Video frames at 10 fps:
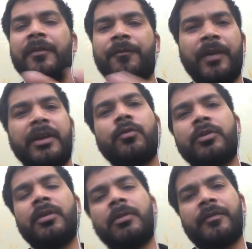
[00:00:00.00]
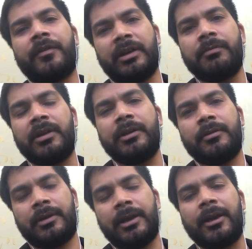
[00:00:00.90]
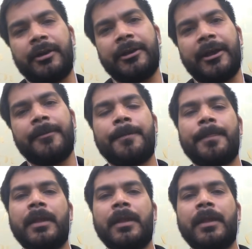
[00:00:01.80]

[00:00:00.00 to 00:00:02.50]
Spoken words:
a very good number of attempts in LR DI.